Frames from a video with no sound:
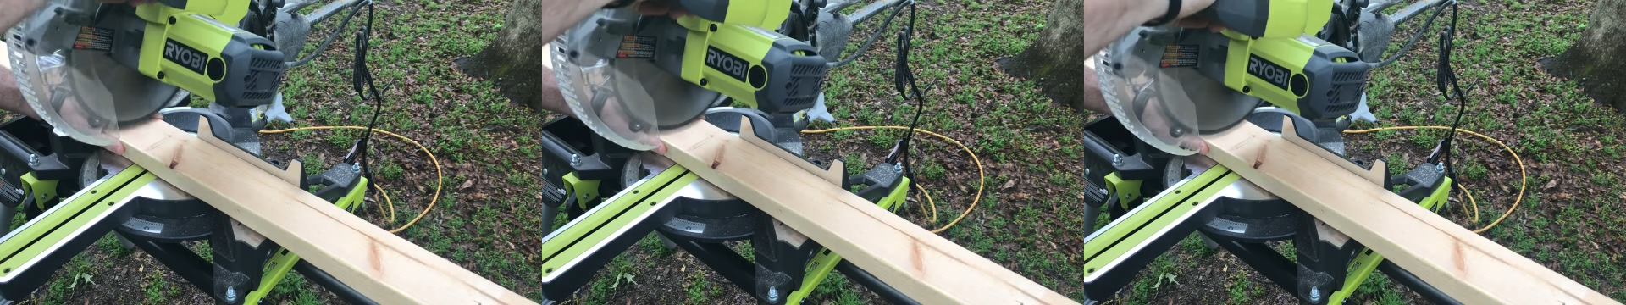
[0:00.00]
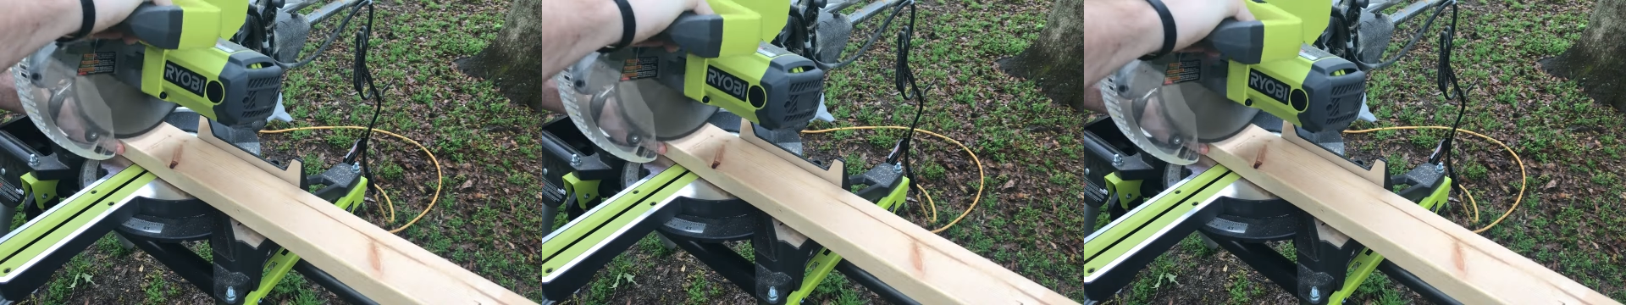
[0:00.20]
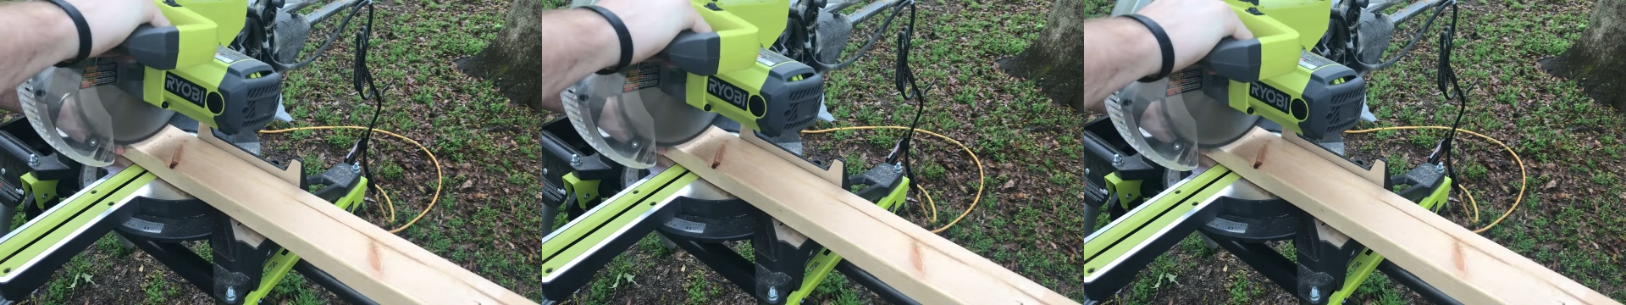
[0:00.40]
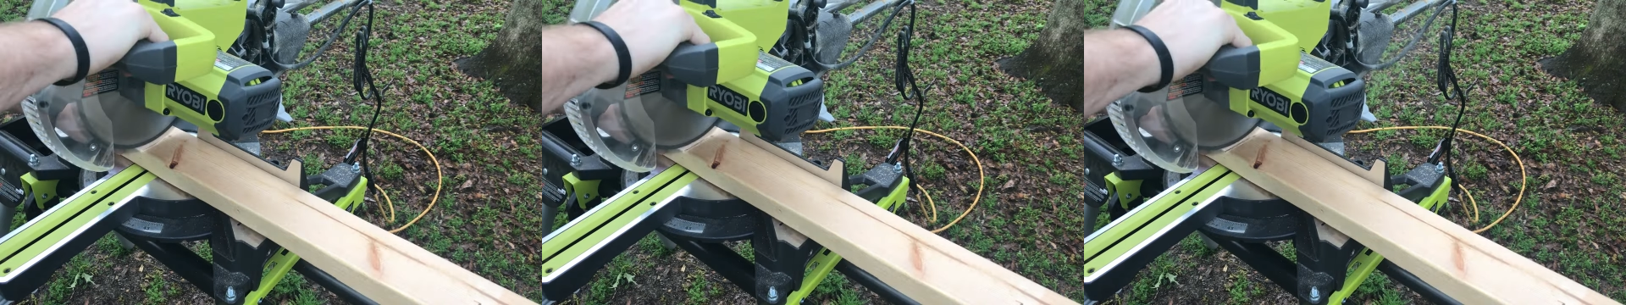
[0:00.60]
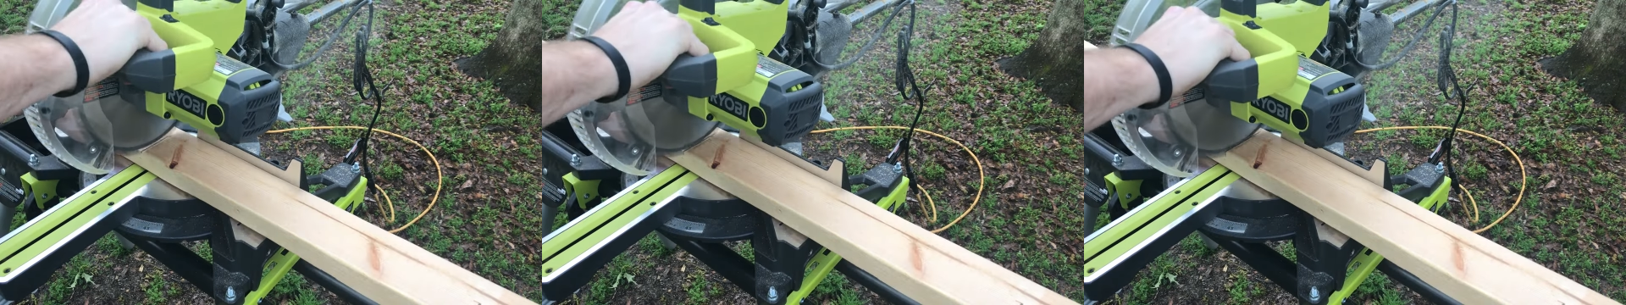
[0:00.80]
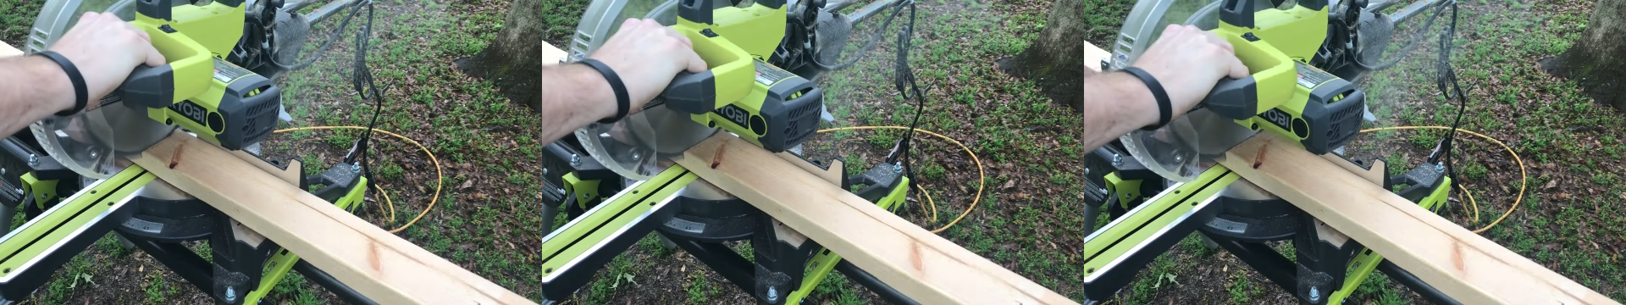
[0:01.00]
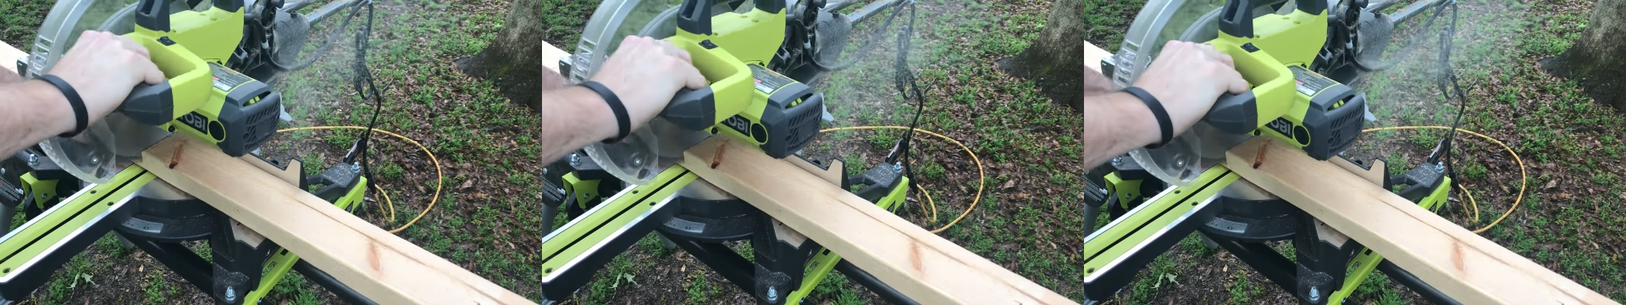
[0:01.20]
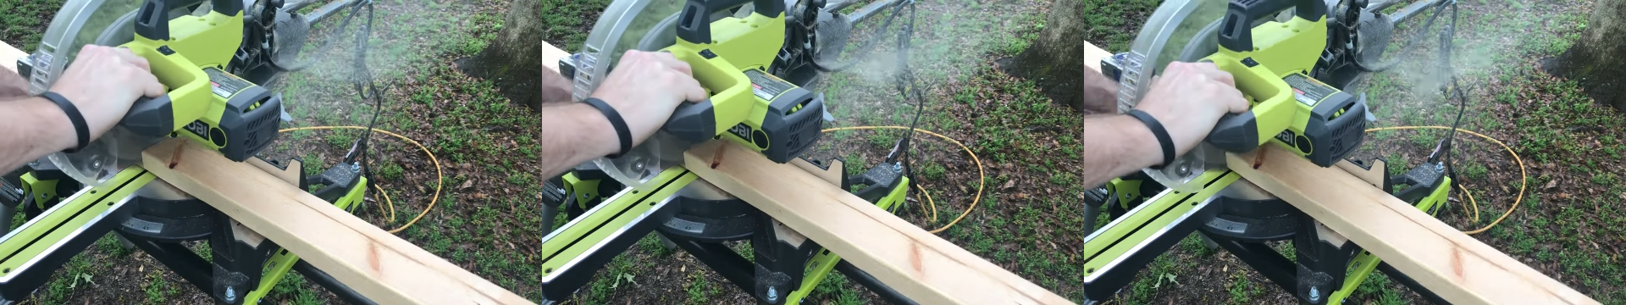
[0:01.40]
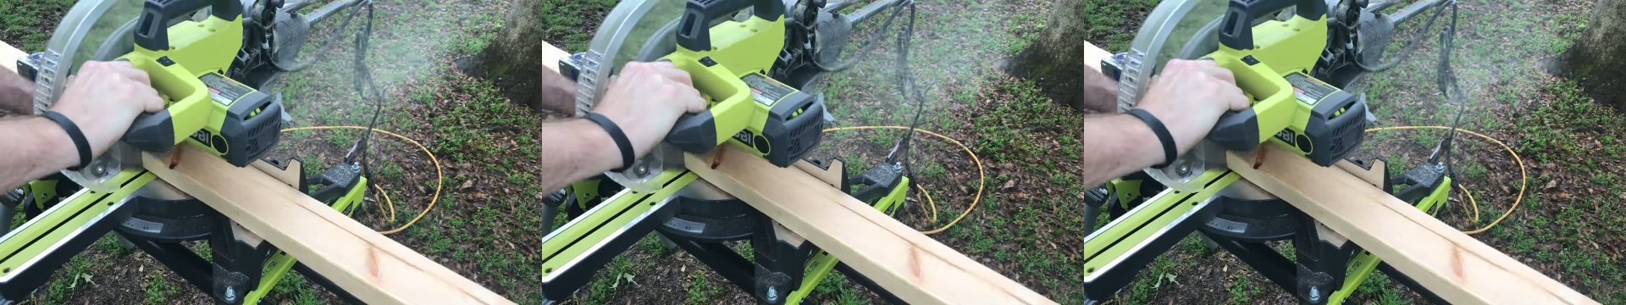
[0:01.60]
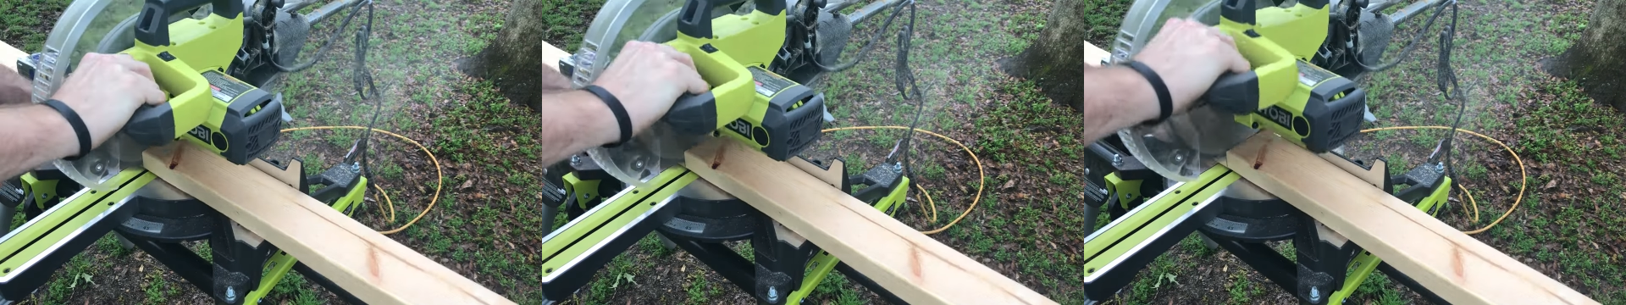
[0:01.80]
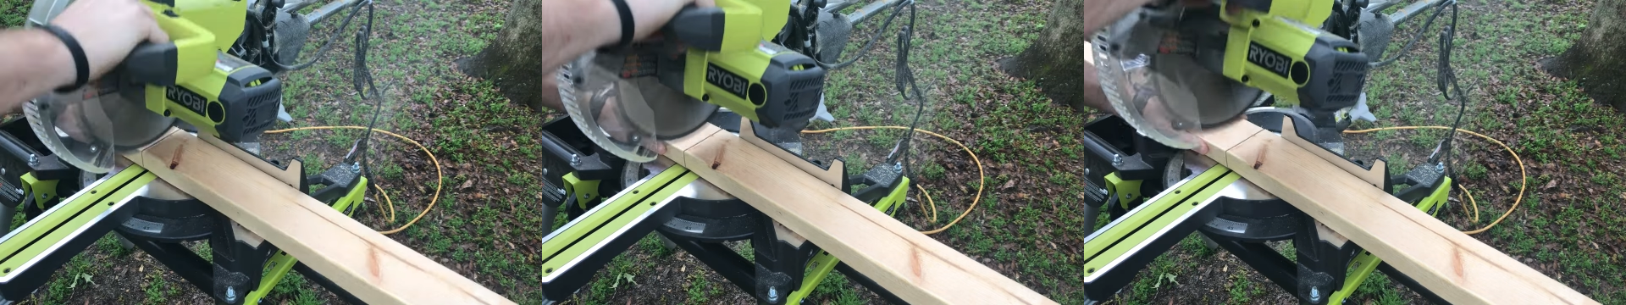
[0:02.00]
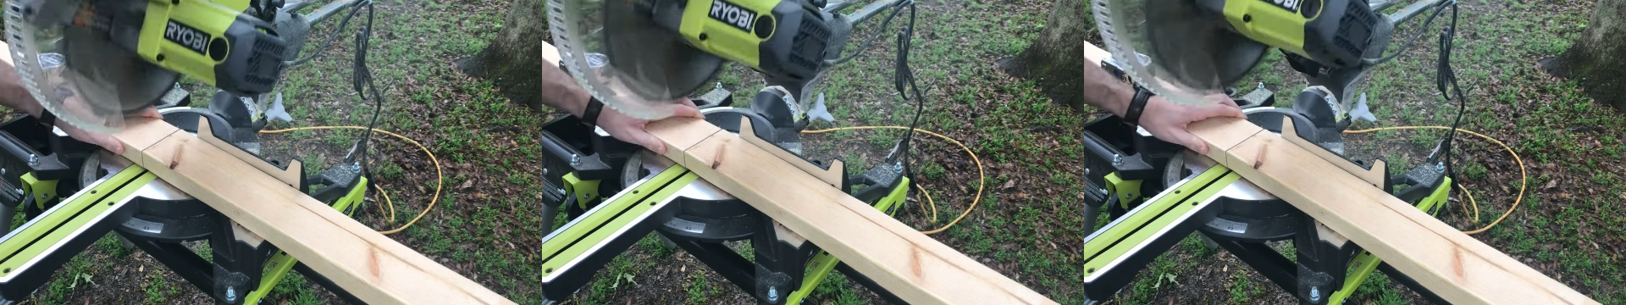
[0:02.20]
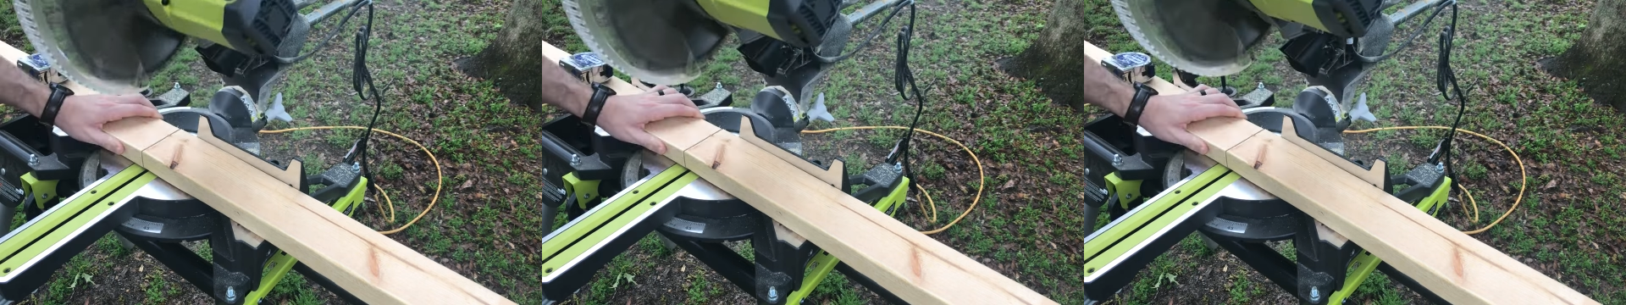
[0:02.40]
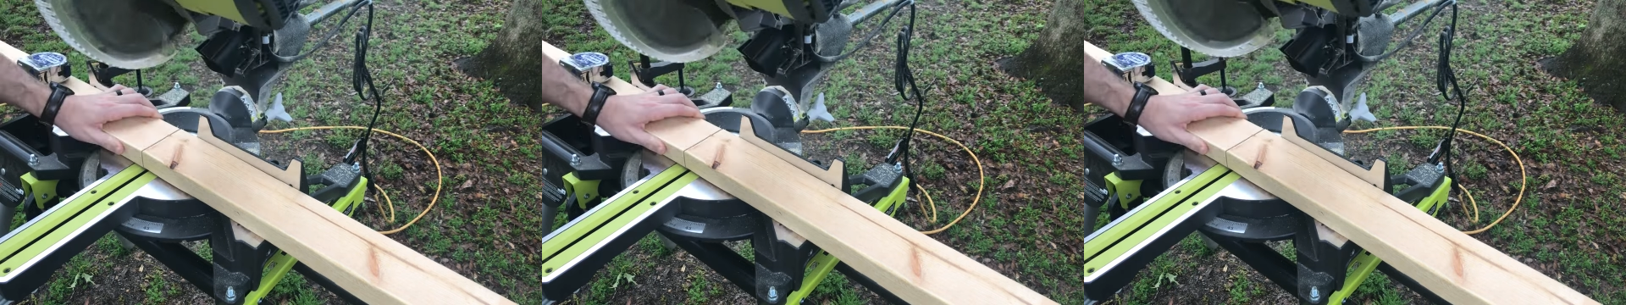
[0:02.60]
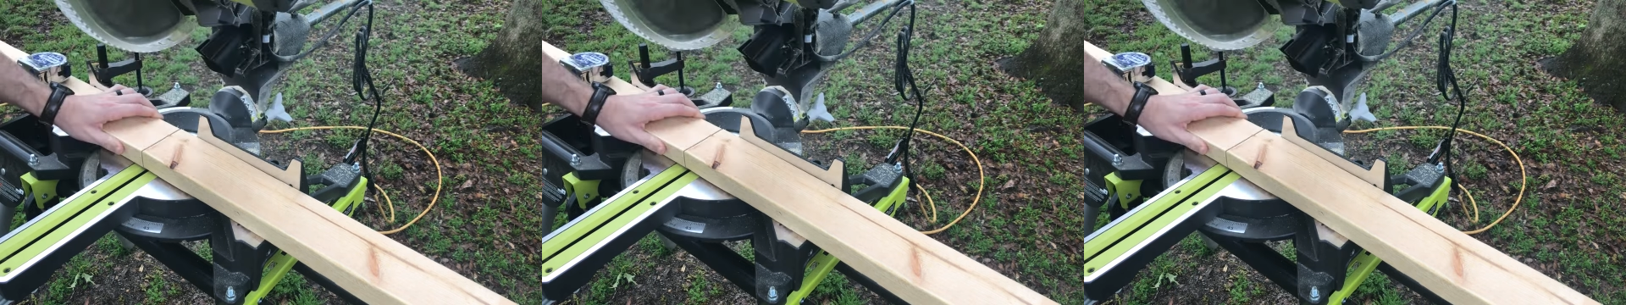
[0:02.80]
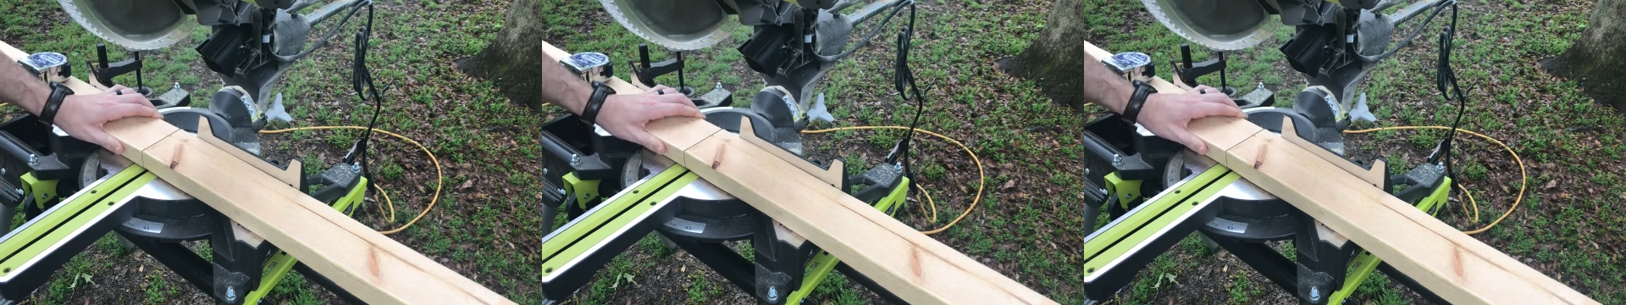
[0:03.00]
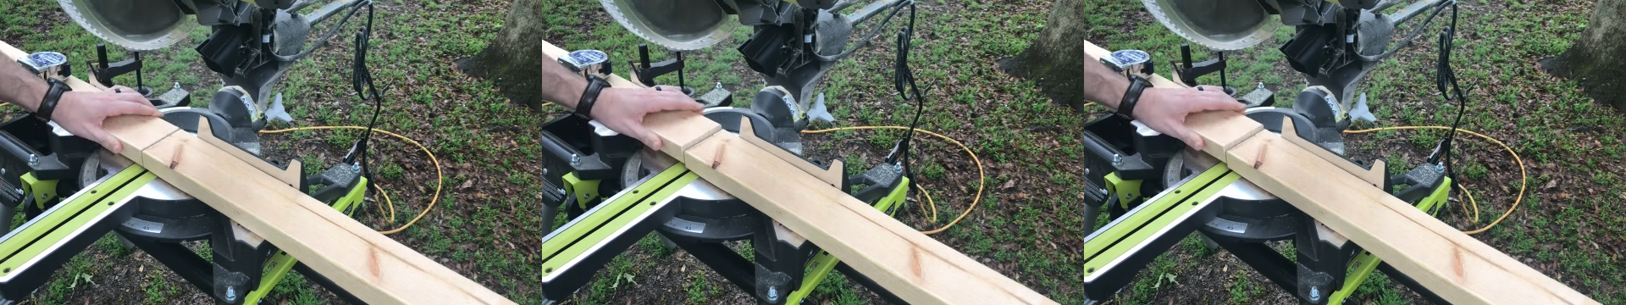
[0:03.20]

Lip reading: [unreadable: no face in view]